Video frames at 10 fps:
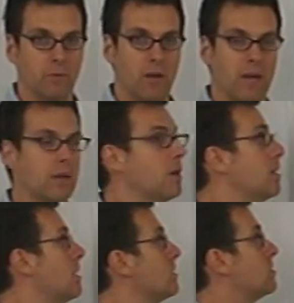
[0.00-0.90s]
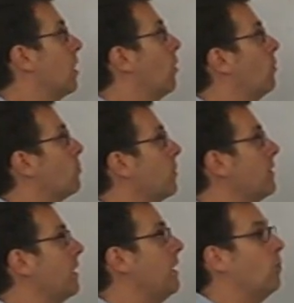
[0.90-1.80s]
Okay, so
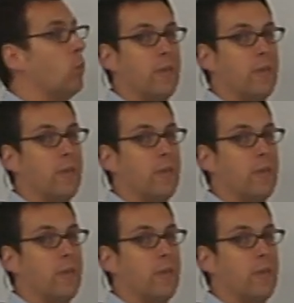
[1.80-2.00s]
really